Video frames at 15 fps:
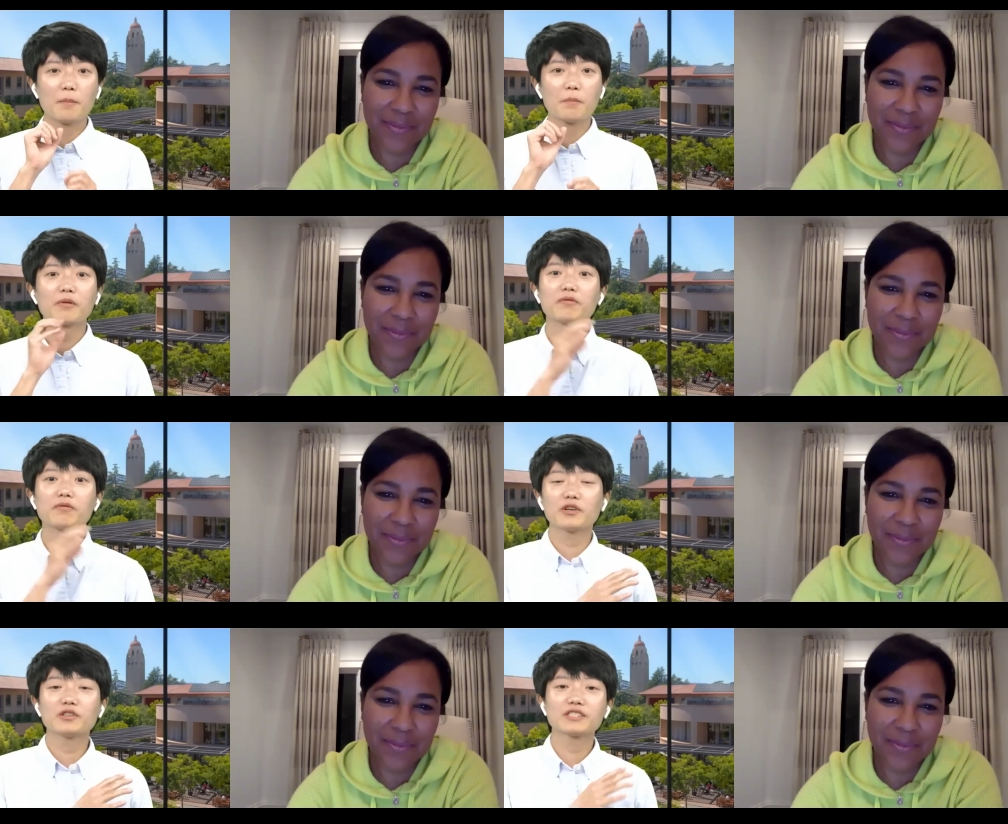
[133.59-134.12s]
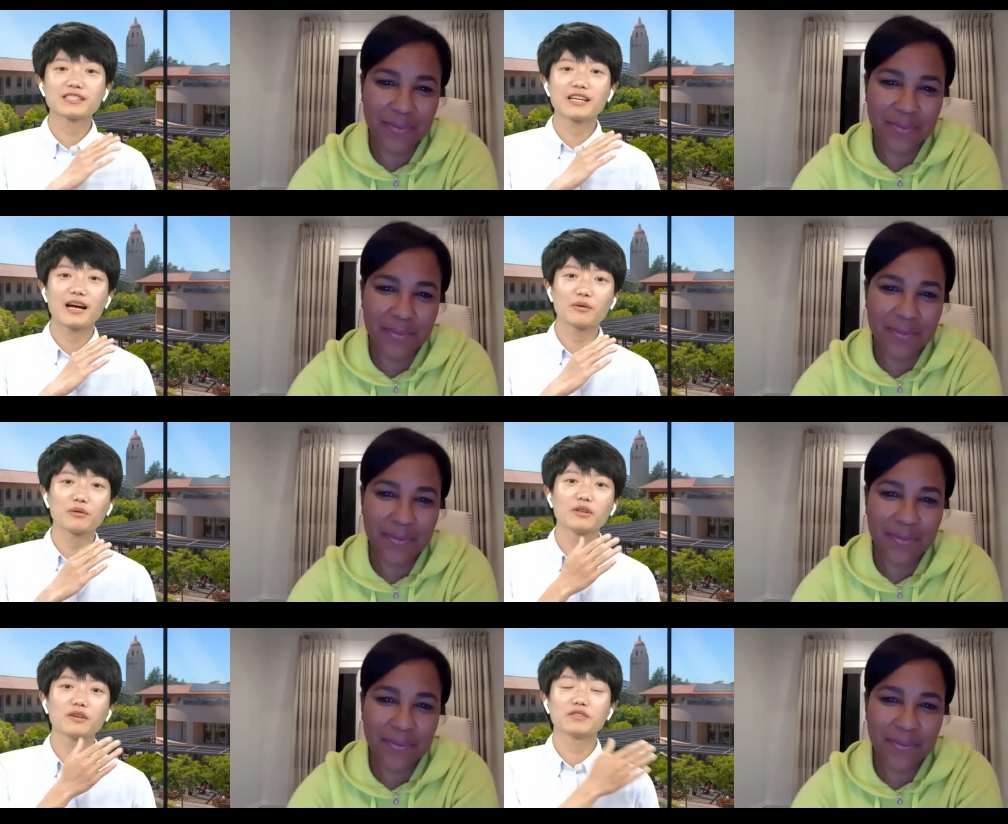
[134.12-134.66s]
Speaker 1: But first,
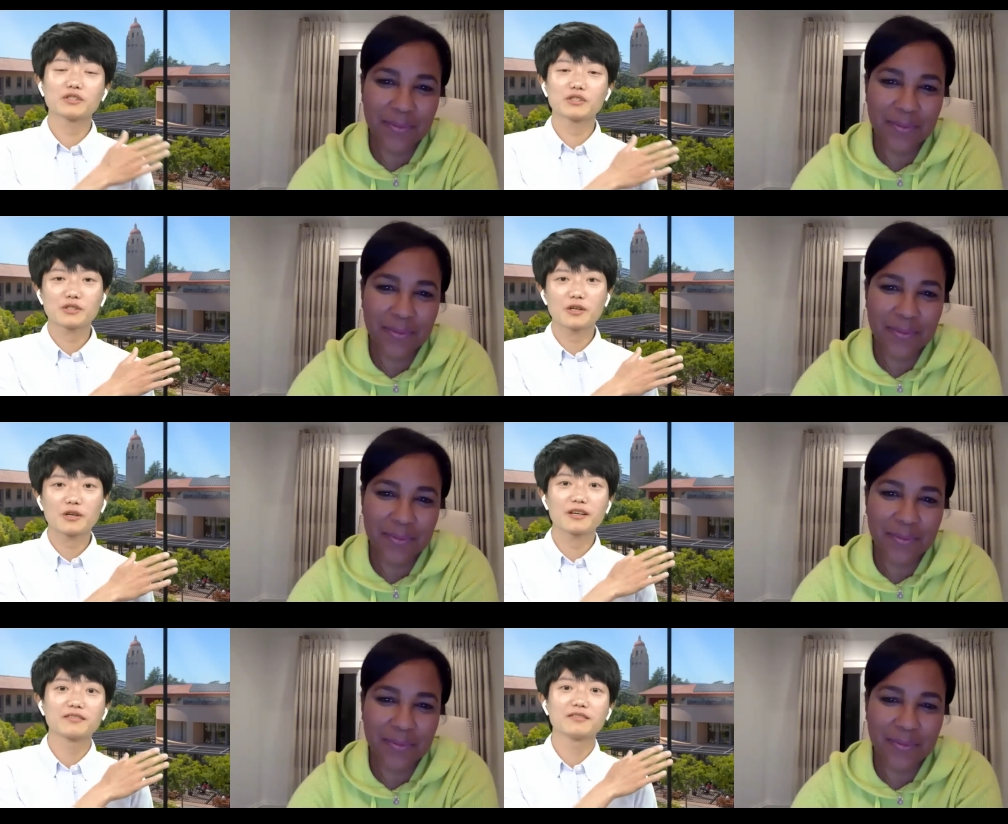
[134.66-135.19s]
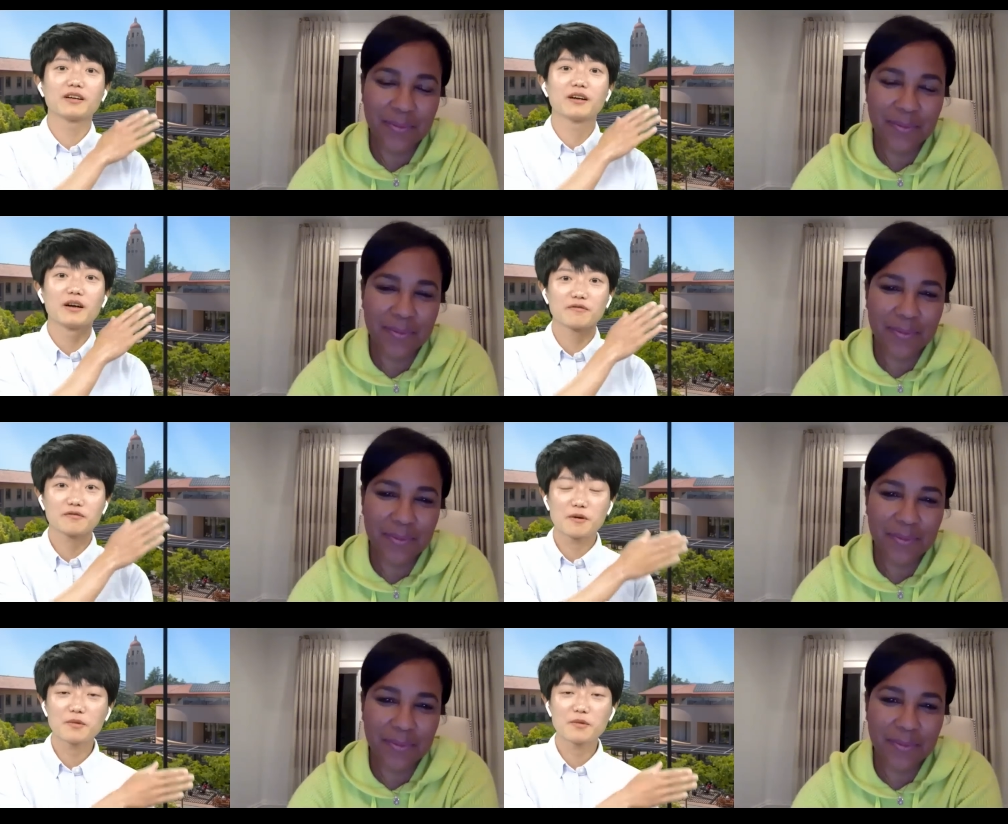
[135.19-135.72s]
I would love to start
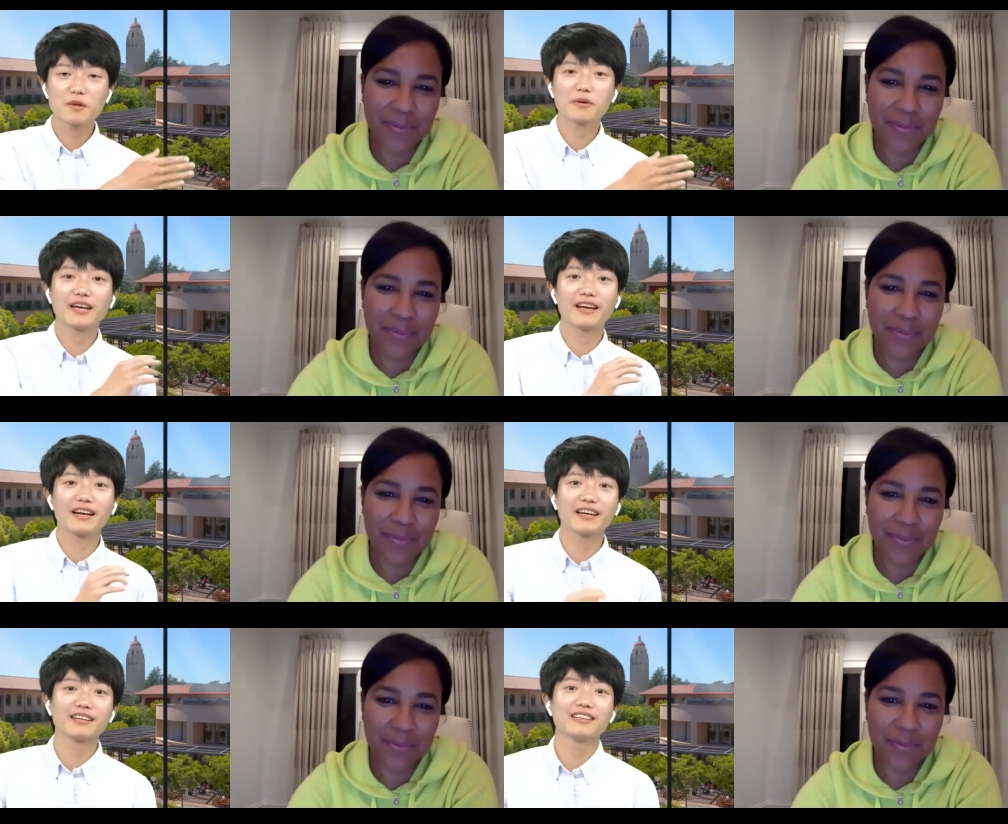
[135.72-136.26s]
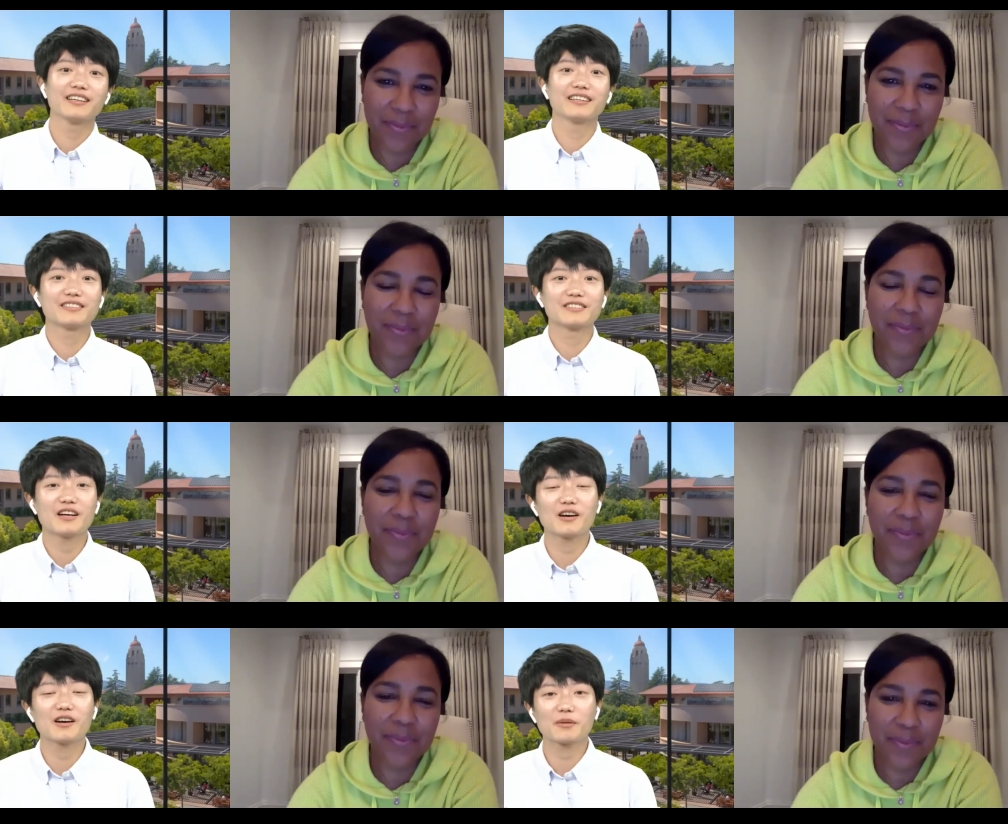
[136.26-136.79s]
from the beginning
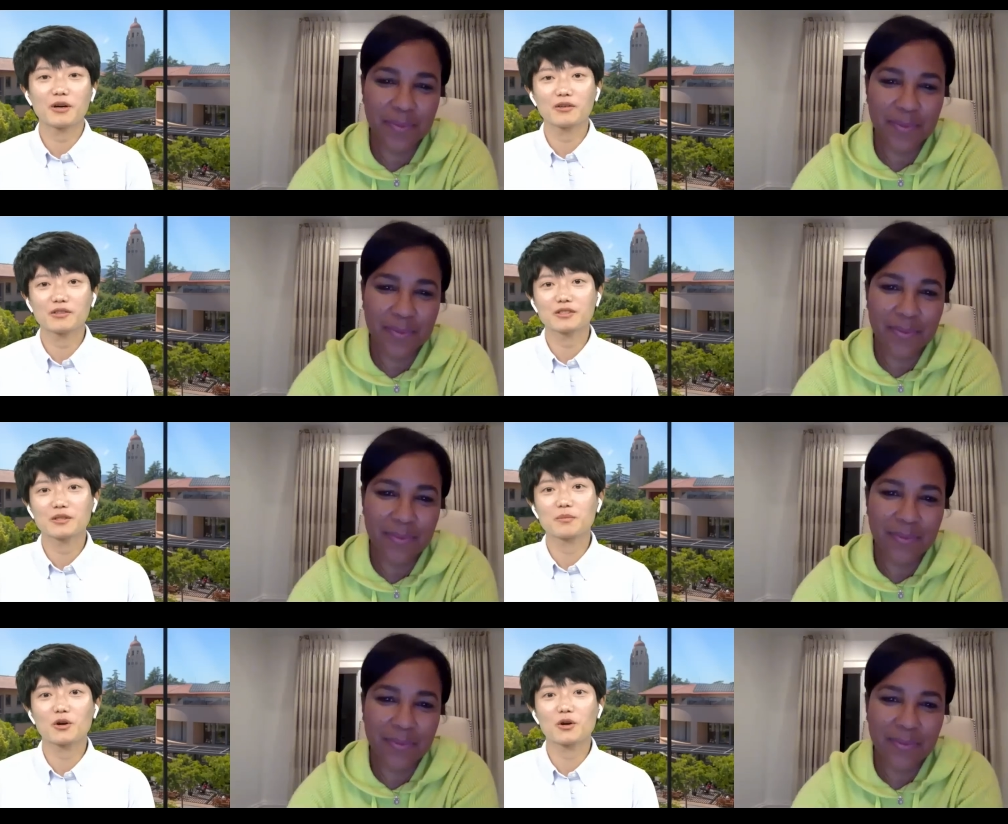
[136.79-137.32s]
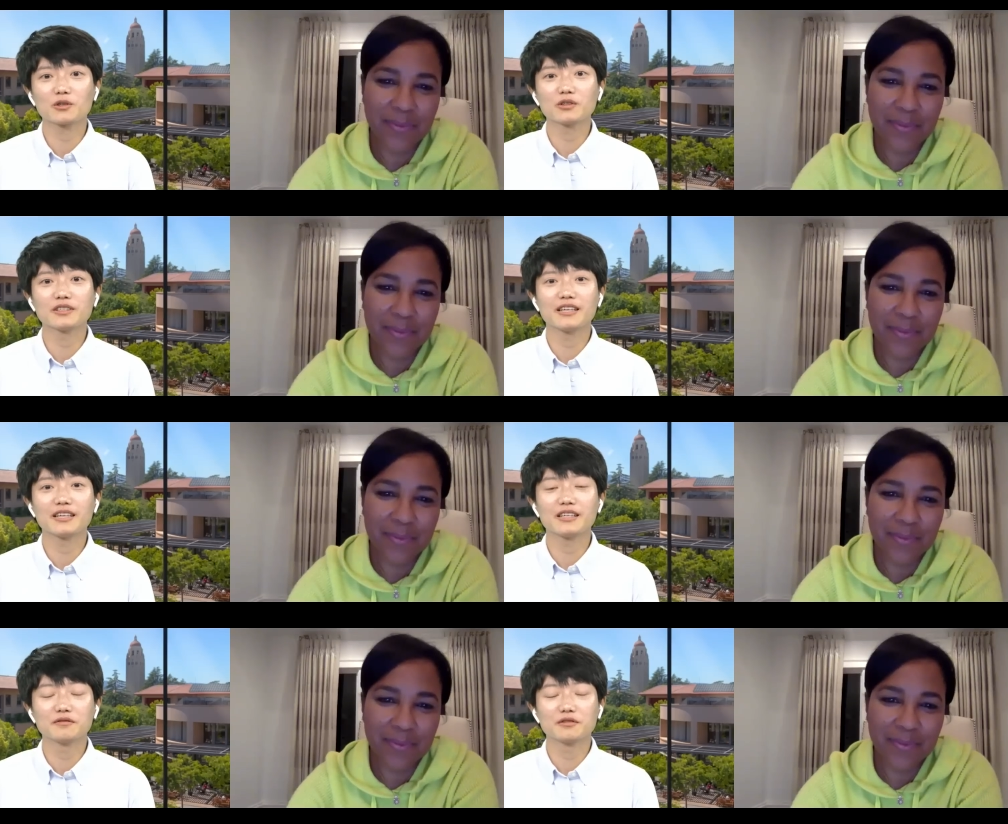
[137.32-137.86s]
and talk about some
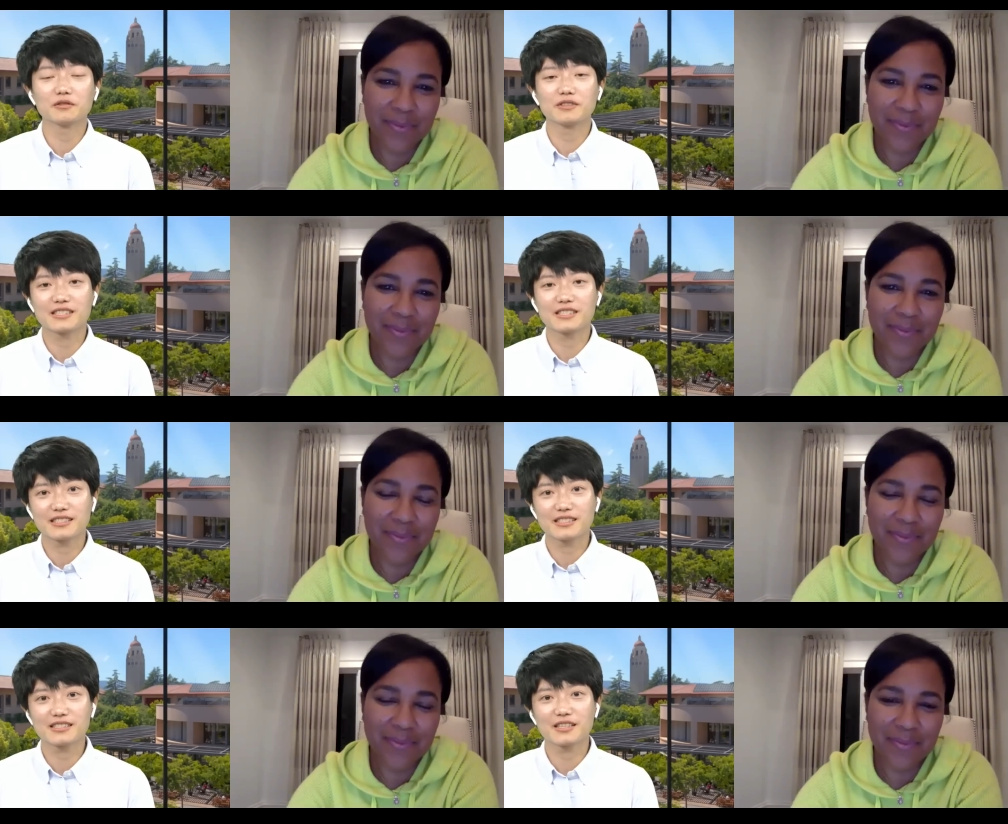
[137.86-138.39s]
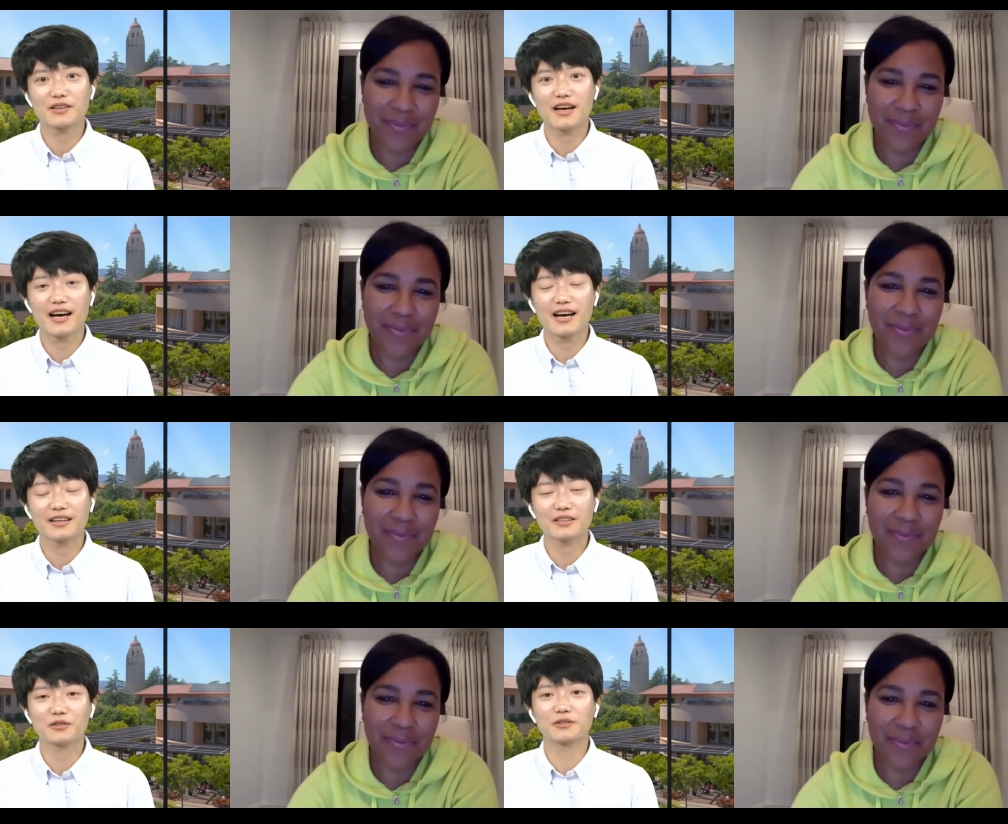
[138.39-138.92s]
early influences that you
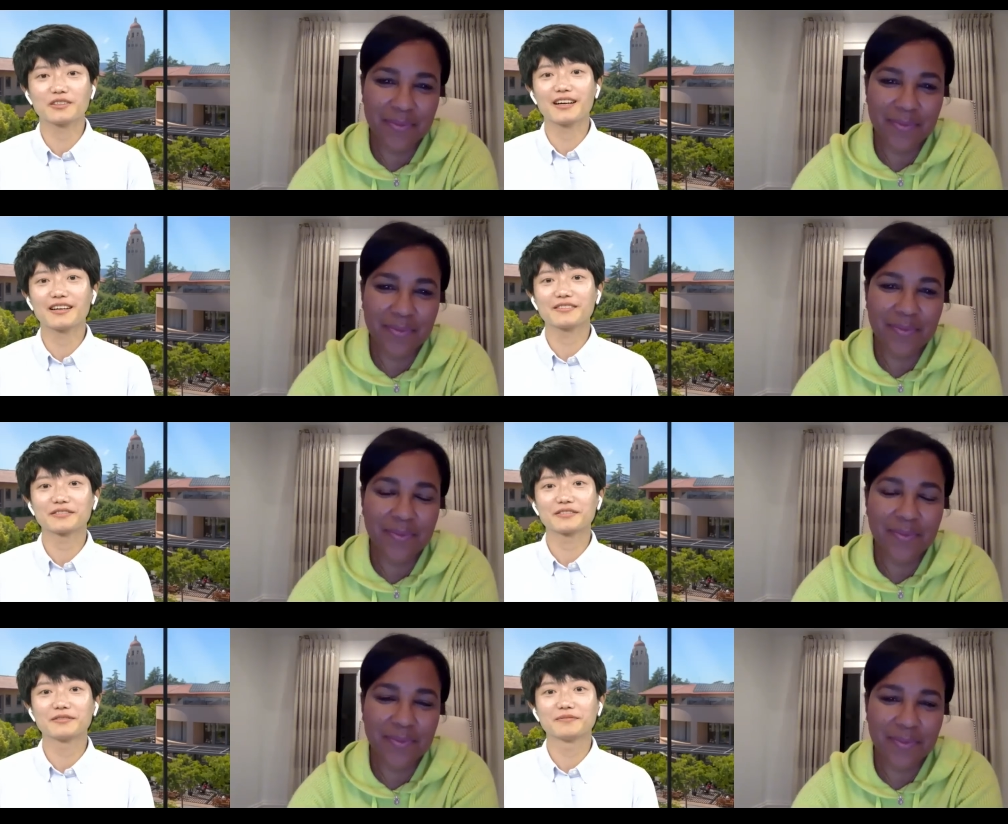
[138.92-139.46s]
had in your life.